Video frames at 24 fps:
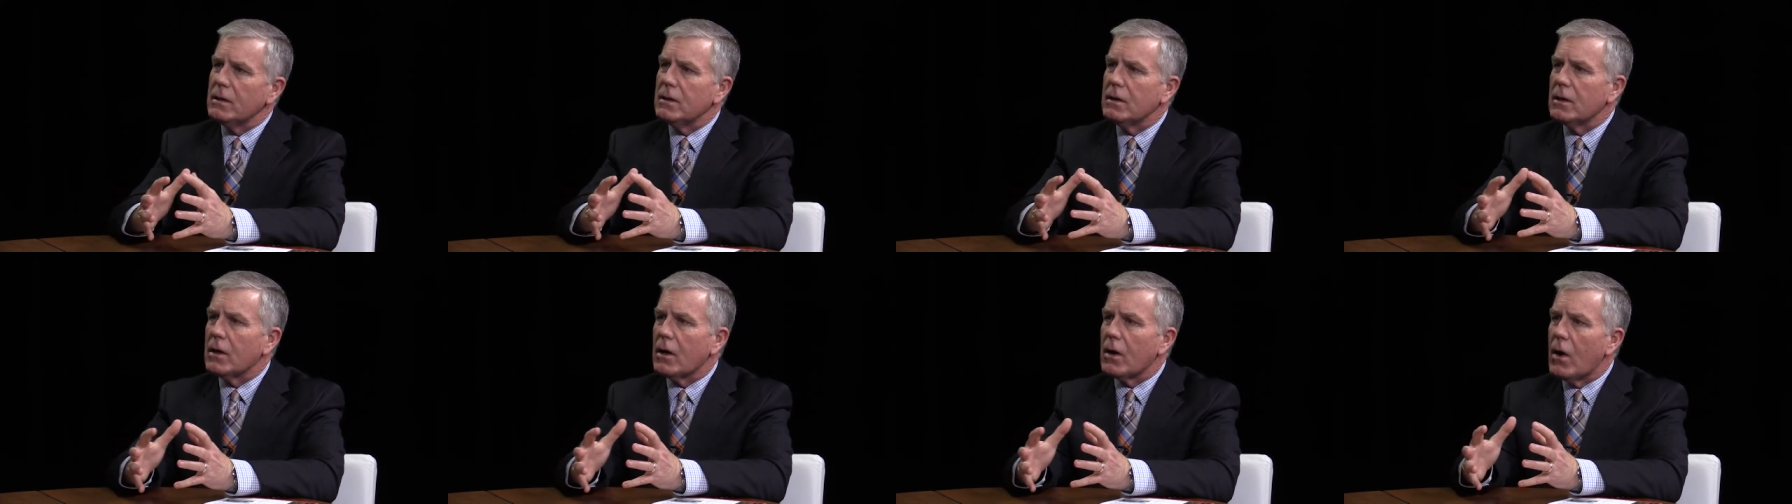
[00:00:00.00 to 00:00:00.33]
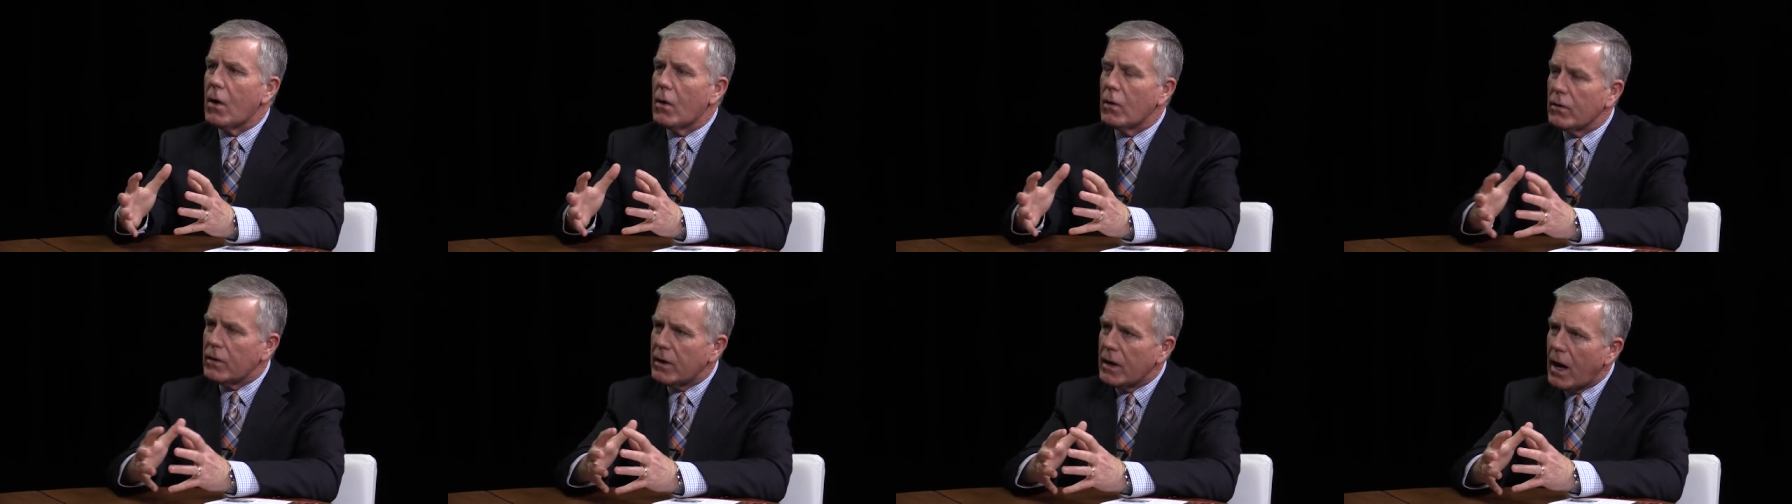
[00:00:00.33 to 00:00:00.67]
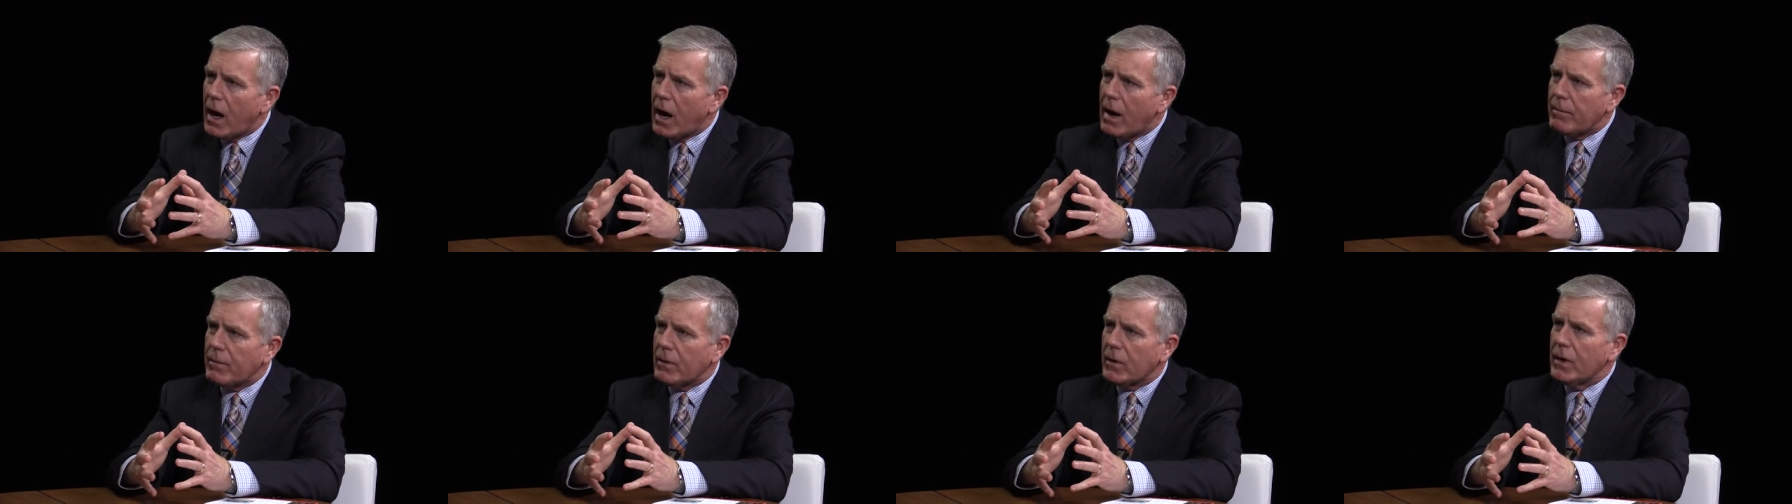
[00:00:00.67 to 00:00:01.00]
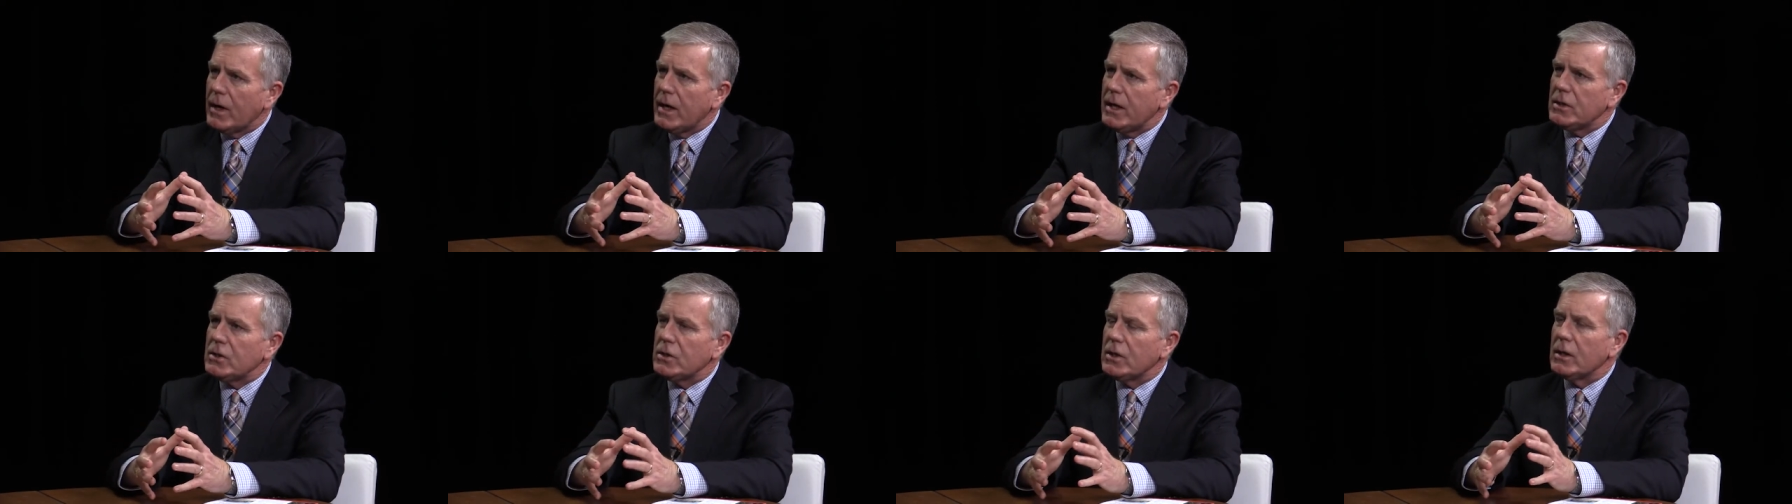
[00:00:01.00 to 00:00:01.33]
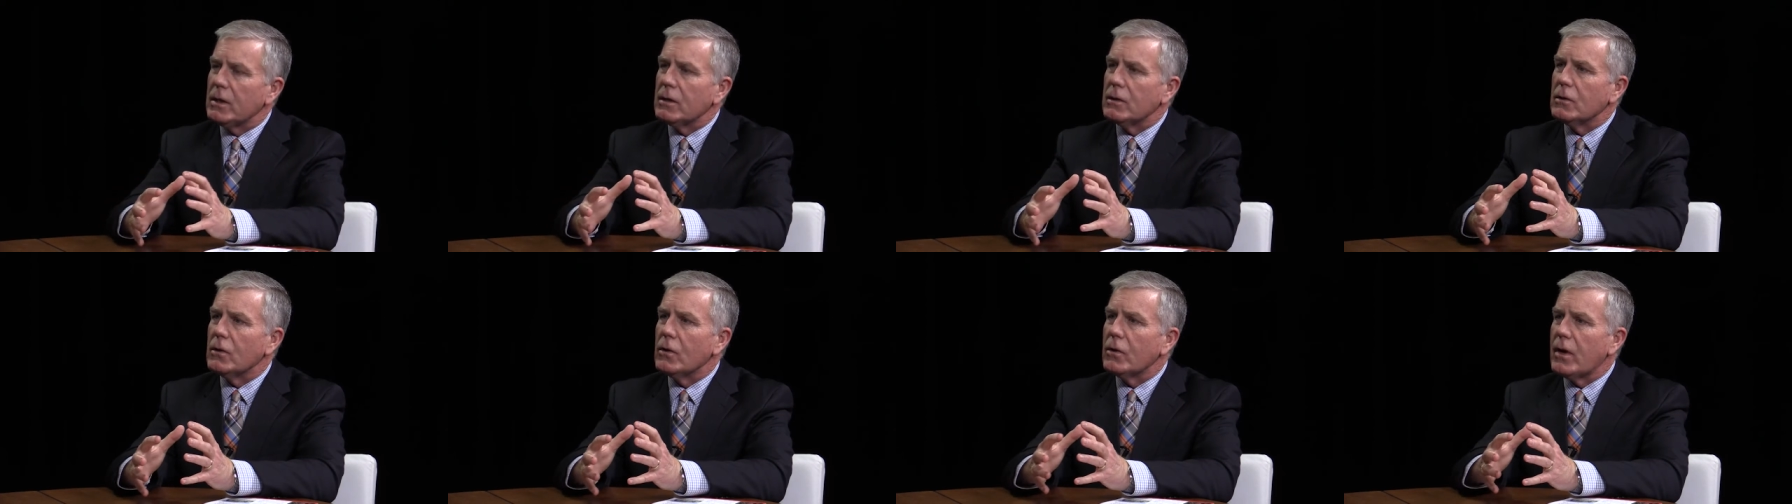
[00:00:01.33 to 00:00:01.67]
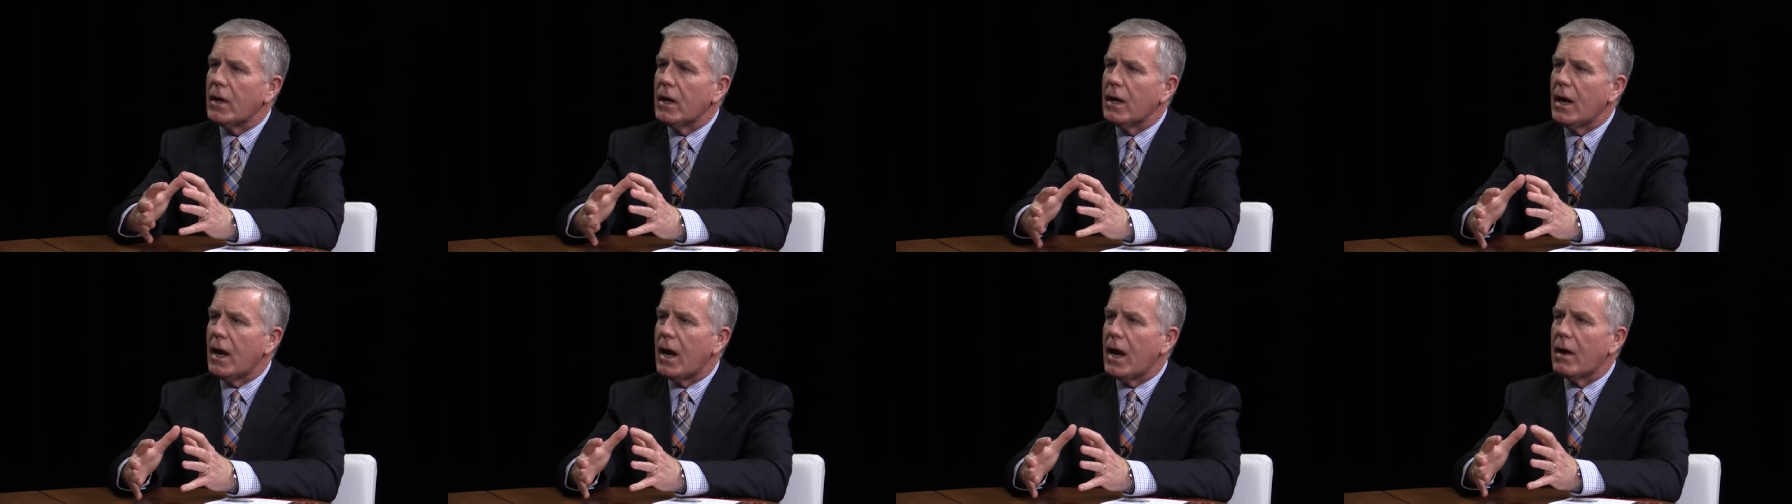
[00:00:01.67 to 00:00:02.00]
you know, the operation,
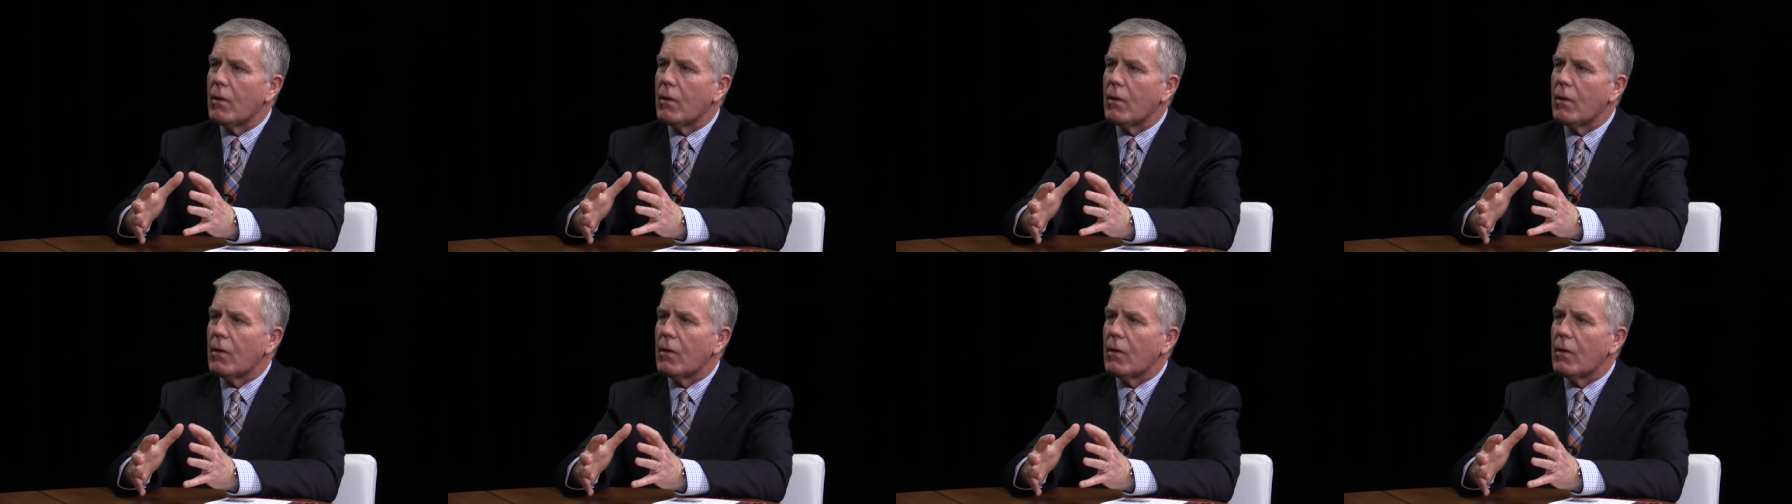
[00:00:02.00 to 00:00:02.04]
looking